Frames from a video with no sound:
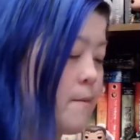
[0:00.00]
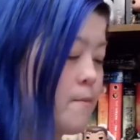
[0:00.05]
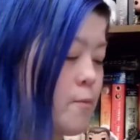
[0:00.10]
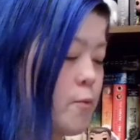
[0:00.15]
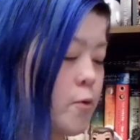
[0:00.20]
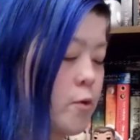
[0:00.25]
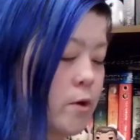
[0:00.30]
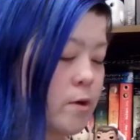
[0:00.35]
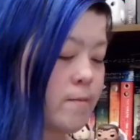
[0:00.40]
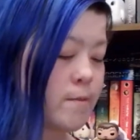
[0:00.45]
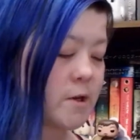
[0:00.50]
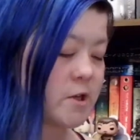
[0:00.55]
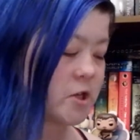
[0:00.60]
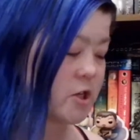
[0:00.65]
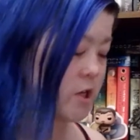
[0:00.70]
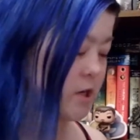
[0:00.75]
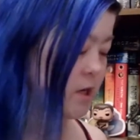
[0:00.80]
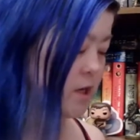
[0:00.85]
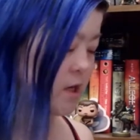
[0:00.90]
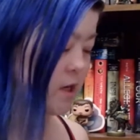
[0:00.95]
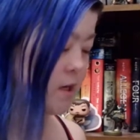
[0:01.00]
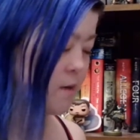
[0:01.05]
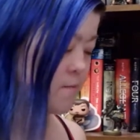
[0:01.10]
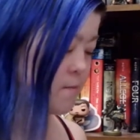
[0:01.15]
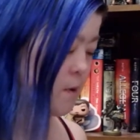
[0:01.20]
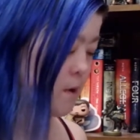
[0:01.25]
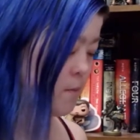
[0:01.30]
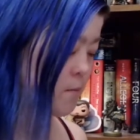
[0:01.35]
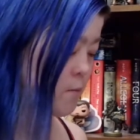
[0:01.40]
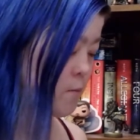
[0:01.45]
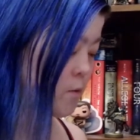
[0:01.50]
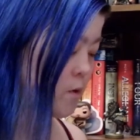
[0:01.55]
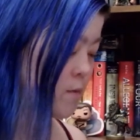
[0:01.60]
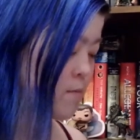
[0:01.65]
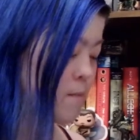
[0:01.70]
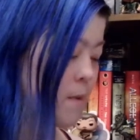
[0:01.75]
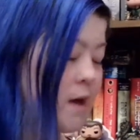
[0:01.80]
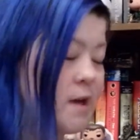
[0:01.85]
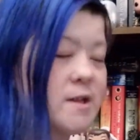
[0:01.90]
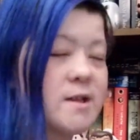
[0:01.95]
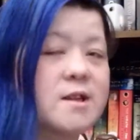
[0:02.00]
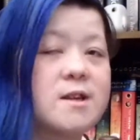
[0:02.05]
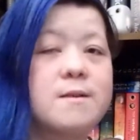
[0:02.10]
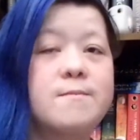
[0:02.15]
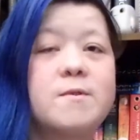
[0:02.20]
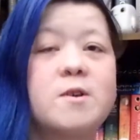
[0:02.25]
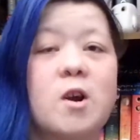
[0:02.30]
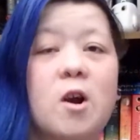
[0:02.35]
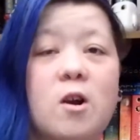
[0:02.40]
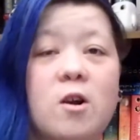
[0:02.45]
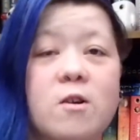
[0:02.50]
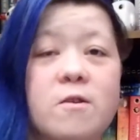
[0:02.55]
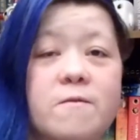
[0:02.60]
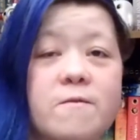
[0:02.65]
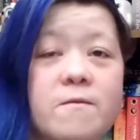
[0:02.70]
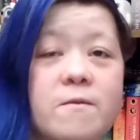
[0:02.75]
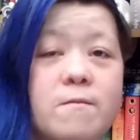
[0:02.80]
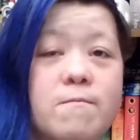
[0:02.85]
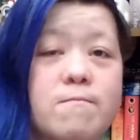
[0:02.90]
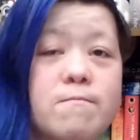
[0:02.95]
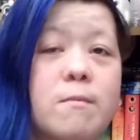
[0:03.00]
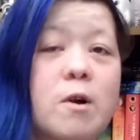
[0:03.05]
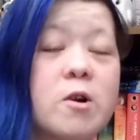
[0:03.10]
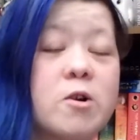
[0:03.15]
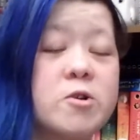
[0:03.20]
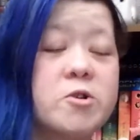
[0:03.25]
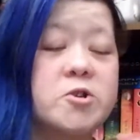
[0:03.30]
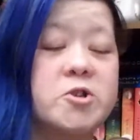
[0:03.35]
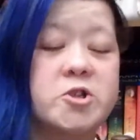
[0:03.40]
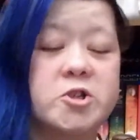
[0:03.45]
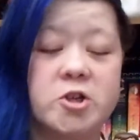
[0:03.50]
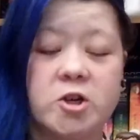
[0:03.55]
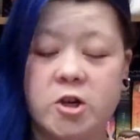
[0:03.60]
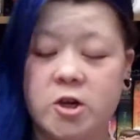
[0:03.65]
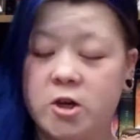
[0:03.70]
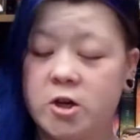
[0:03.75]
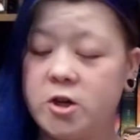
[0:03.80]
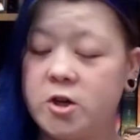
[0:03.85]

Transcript: I'm pretty much going to keep up with my TBR from March.